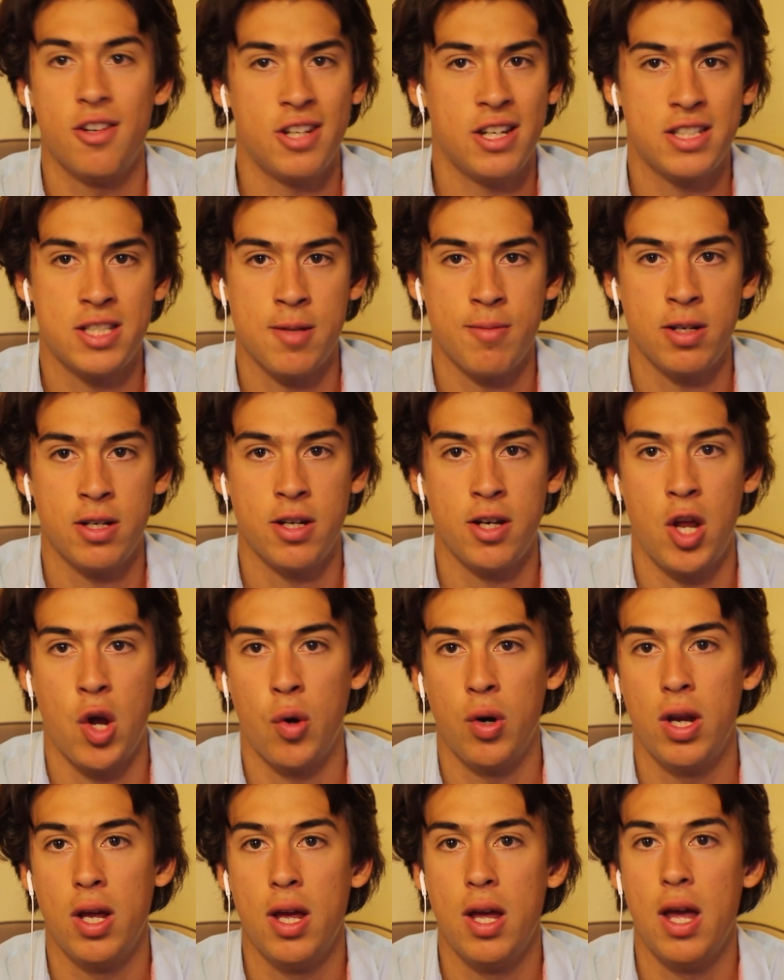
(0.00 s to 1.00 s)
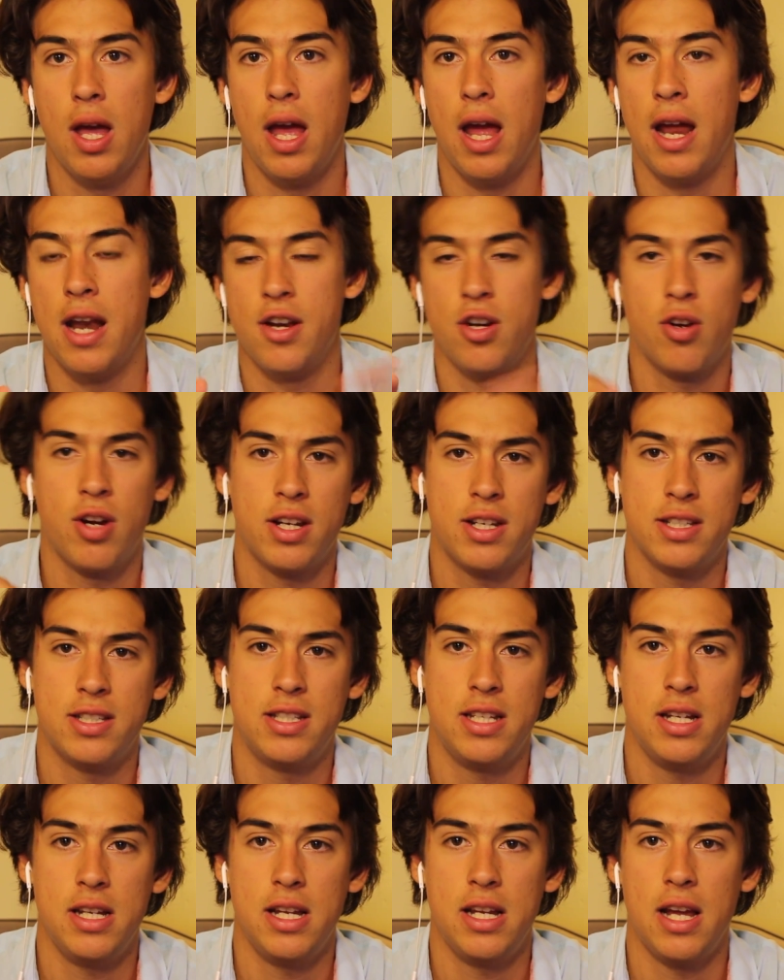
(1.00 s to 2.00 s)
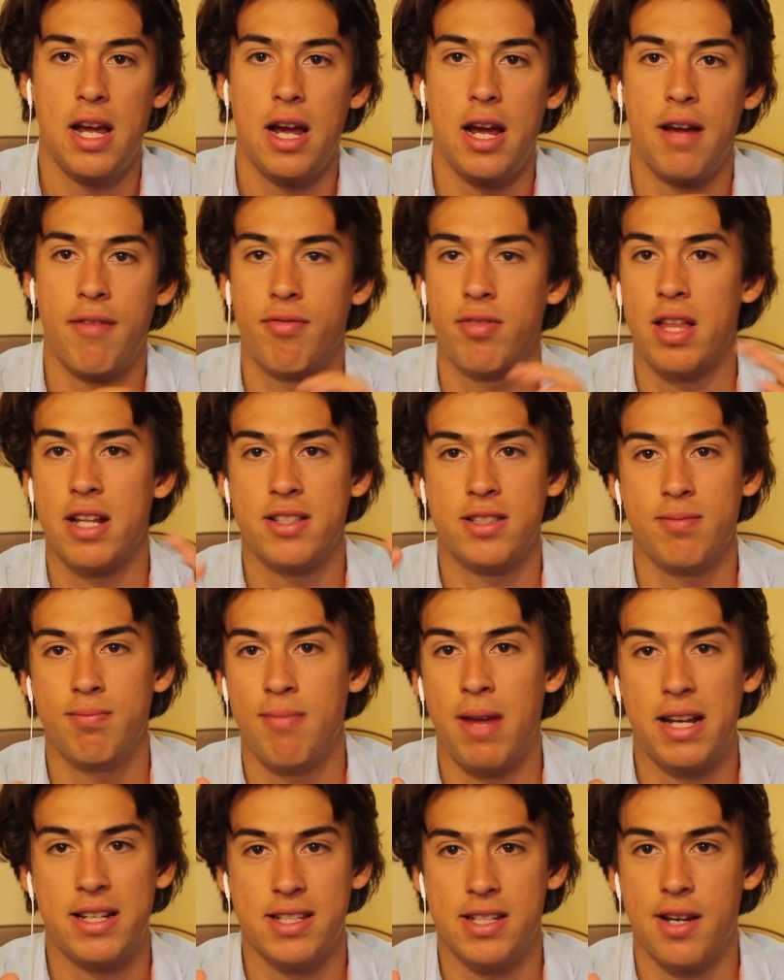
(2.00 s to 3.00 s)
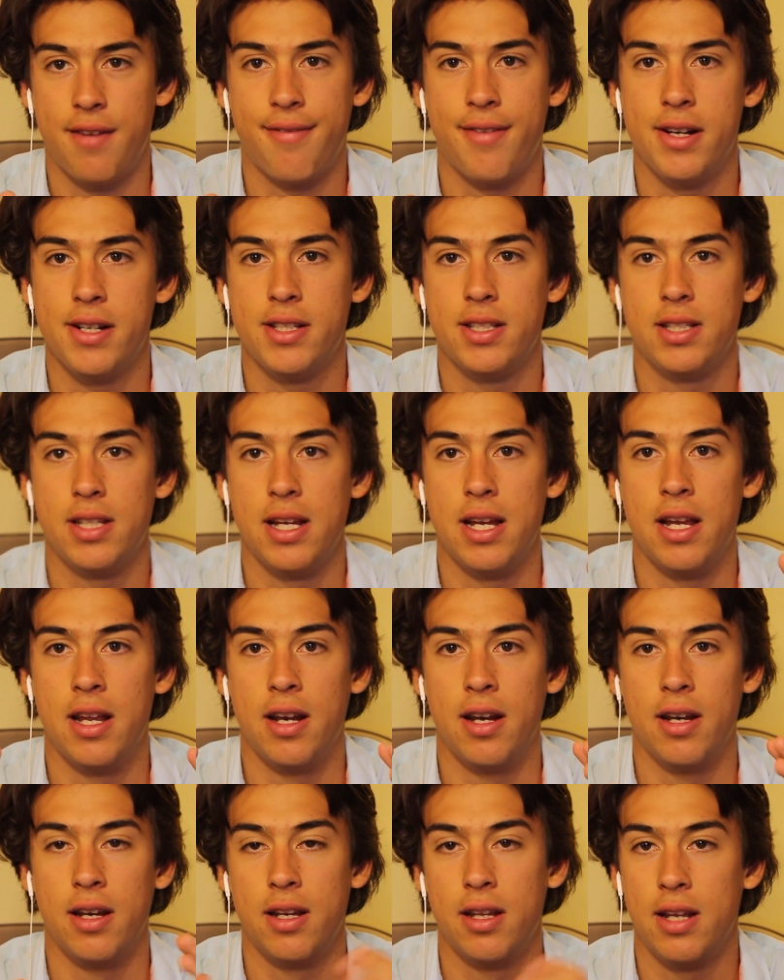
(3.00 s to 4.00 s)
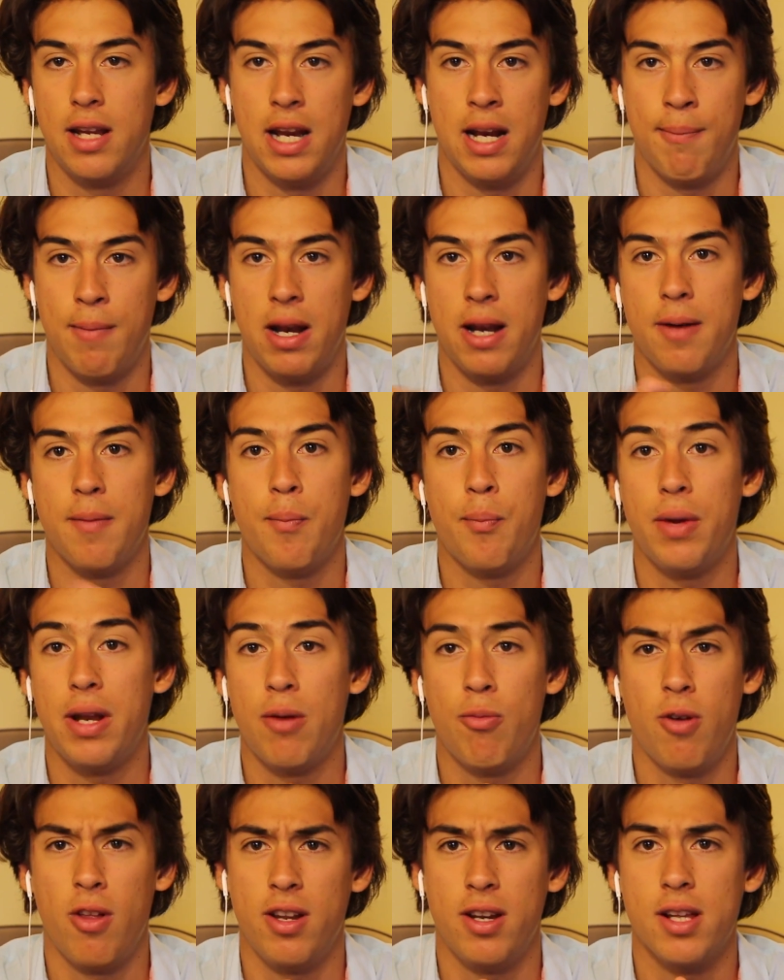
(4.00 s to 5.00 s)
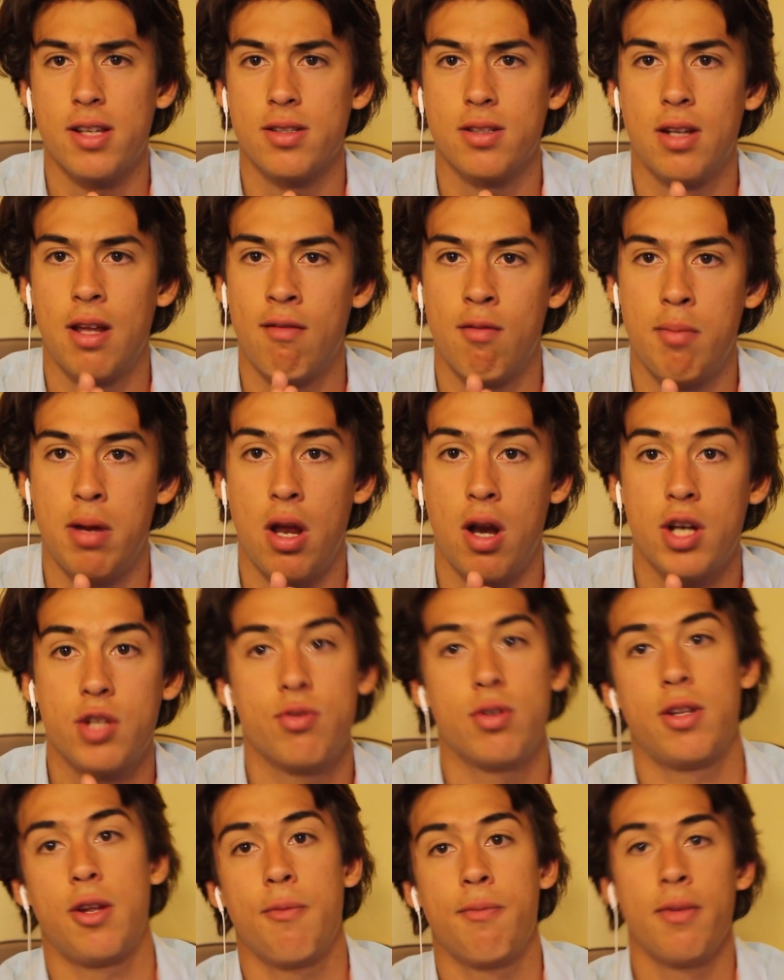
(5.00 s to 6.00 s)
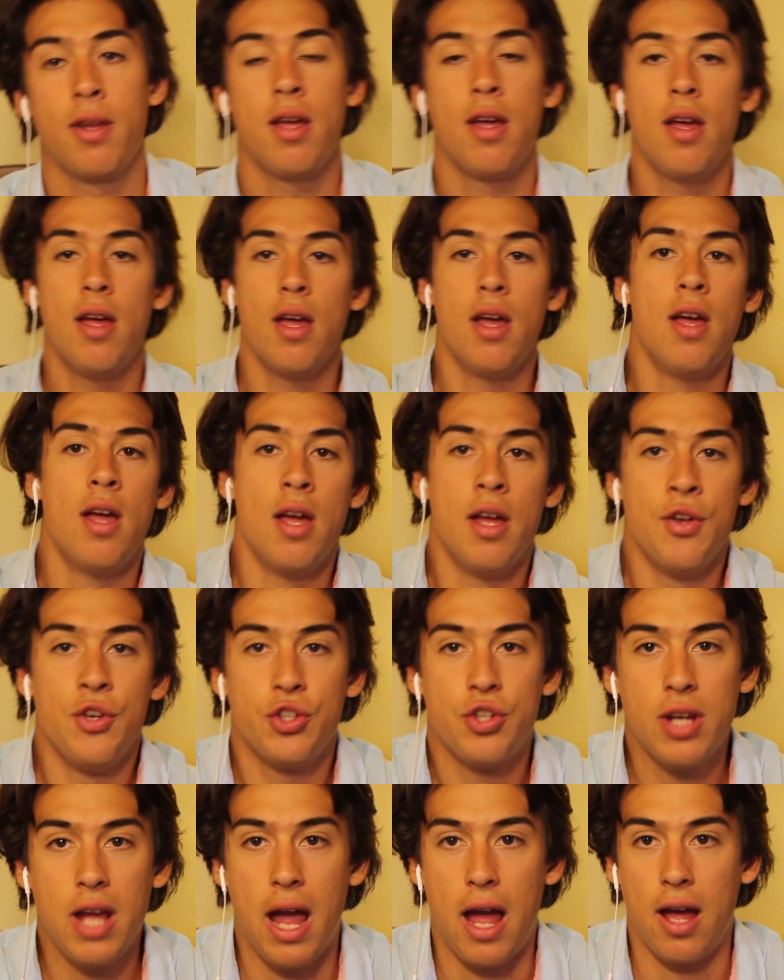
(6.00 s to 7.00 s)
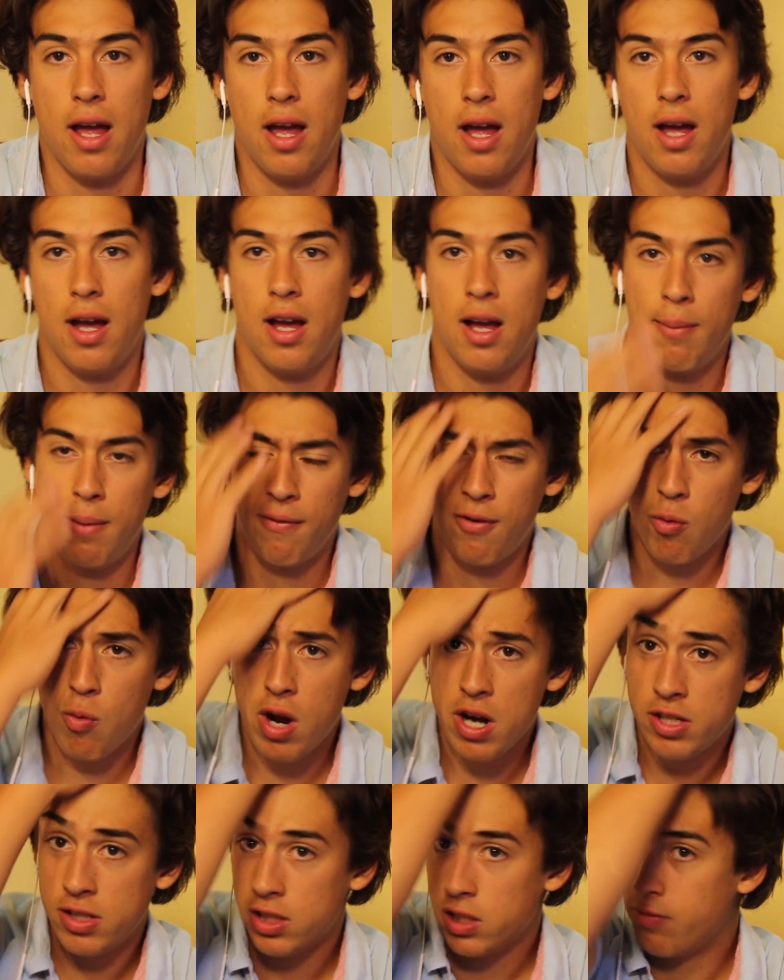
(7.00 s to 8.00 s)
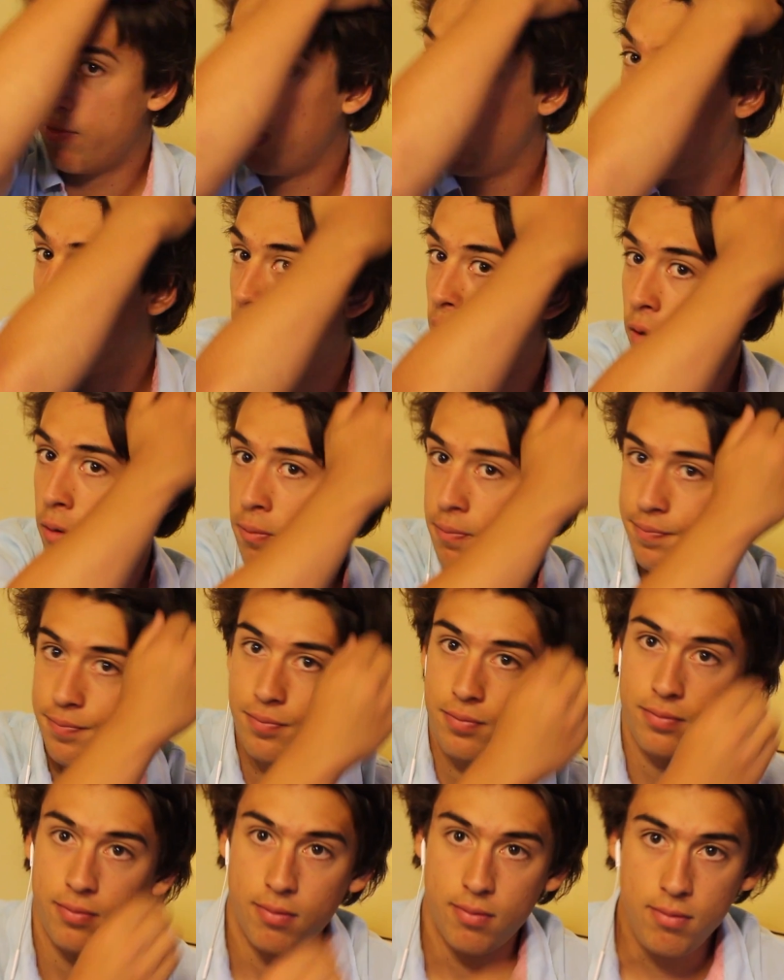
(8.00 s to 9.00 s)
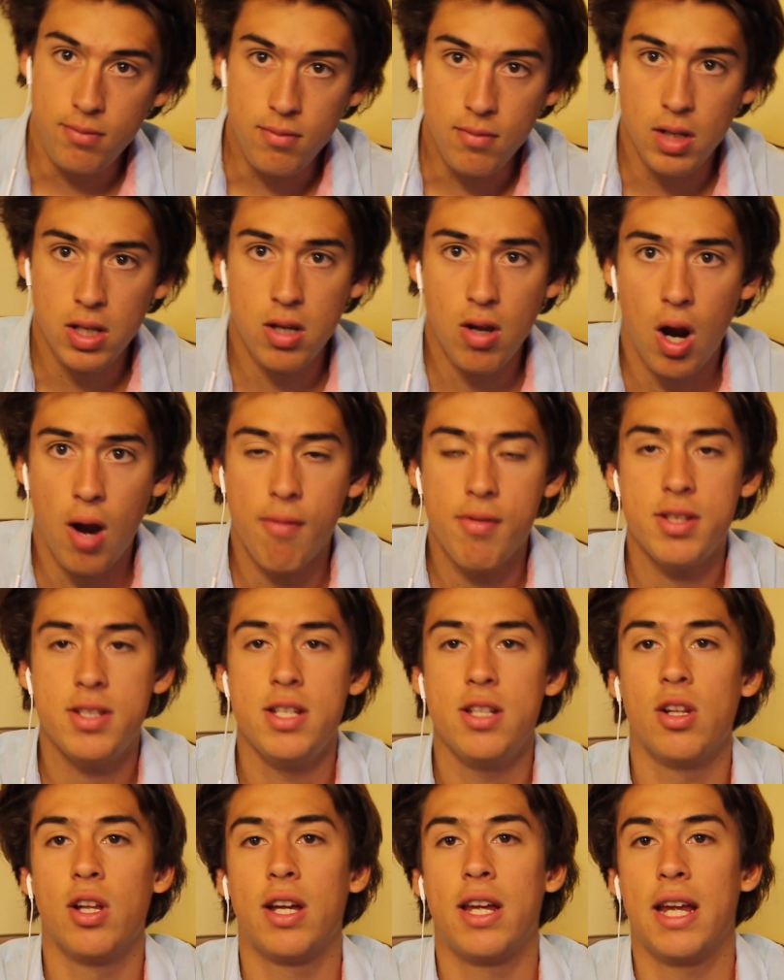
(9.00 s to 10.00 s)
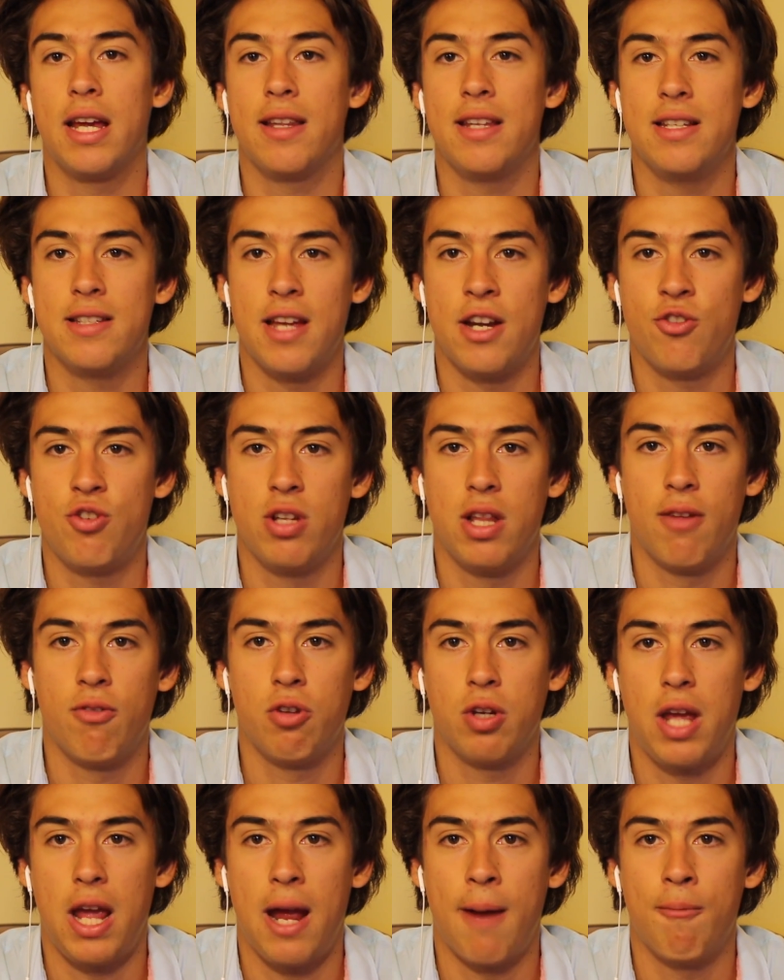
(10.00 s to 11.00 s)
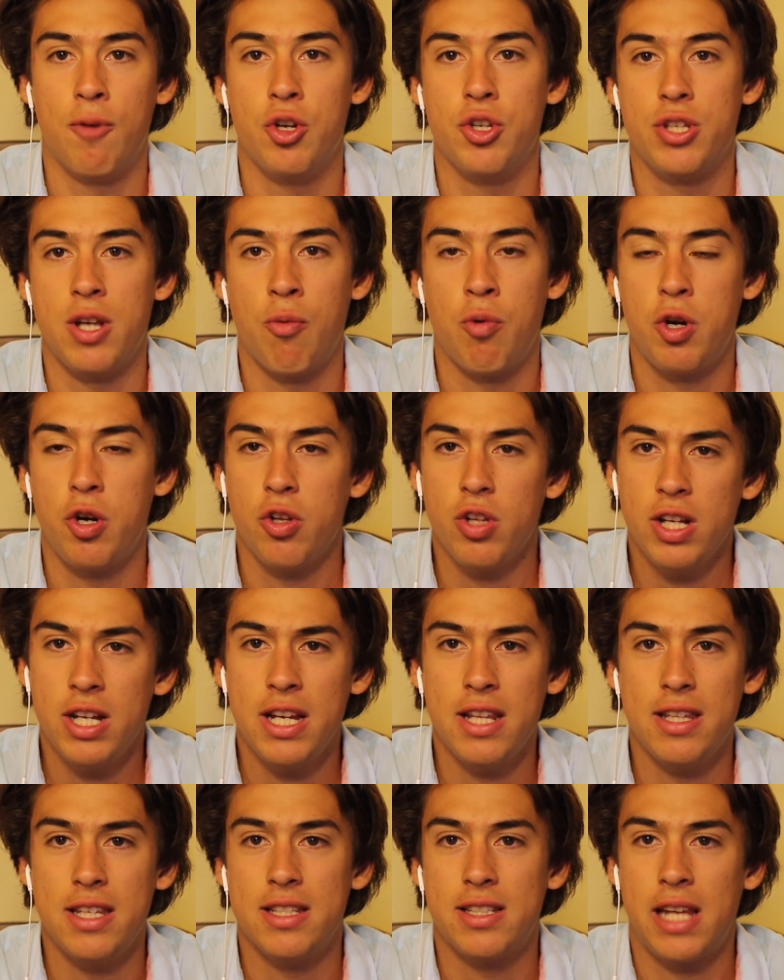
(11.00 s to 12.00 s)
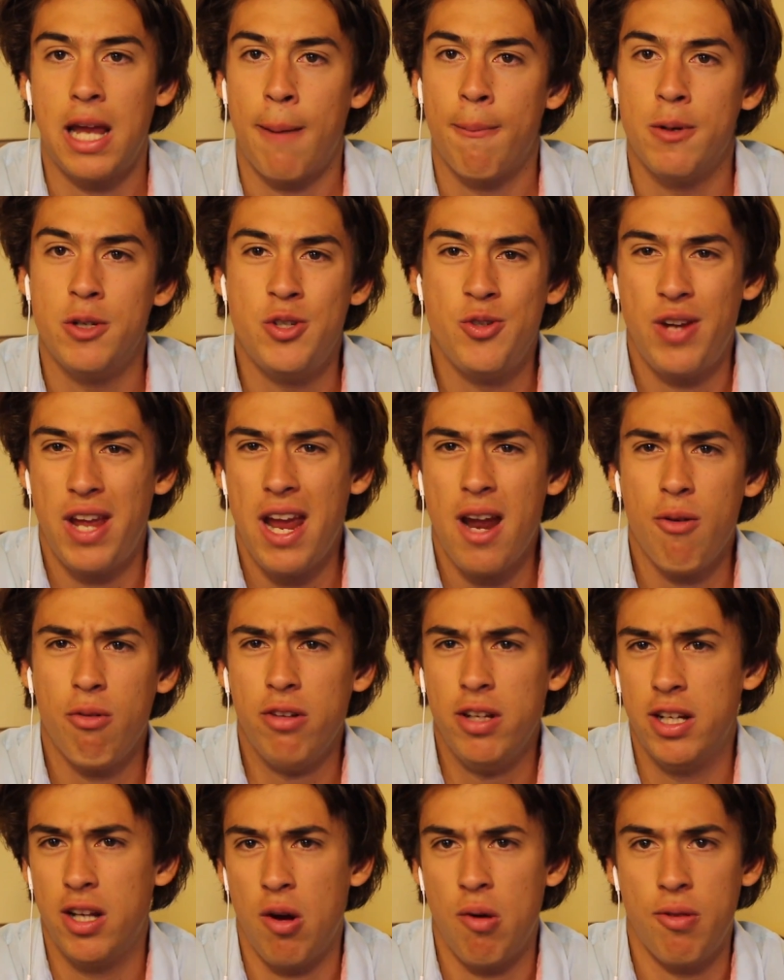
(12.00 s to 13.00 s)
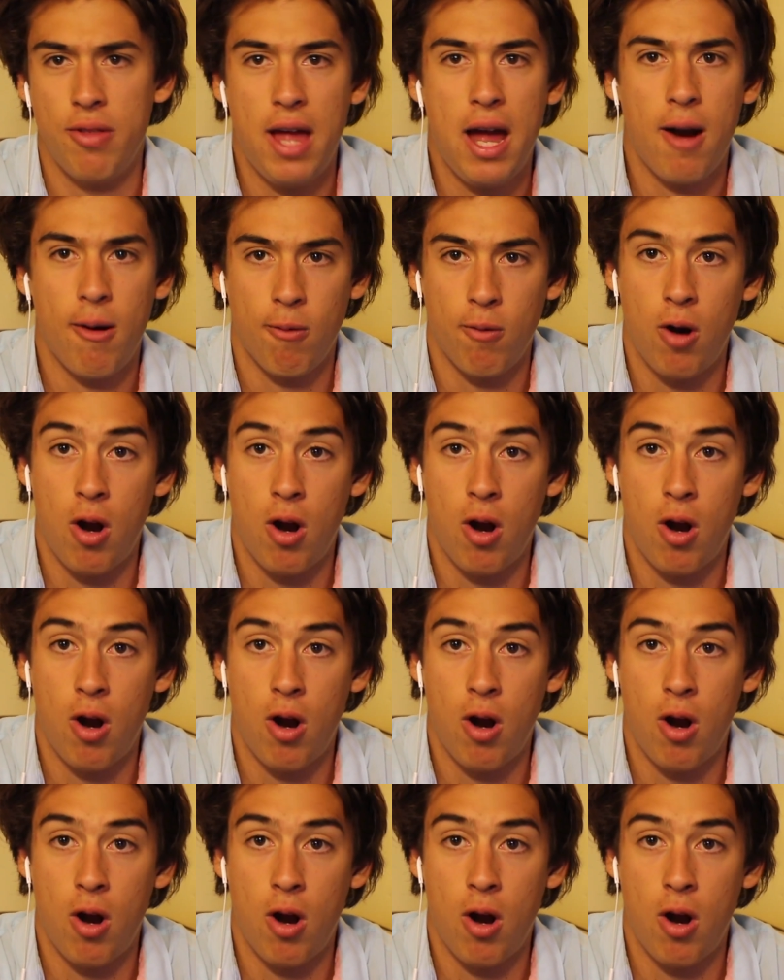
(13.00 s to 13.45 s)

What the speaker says: So that's something to note, and you'll get to see if that makes a difference in a minute. But it really doesn't, I'm going to be honest with you. So yeah, if you're watching this video, you're obviously looking at these entry-level cameras, and when you're looking at these cameras, you can't really go that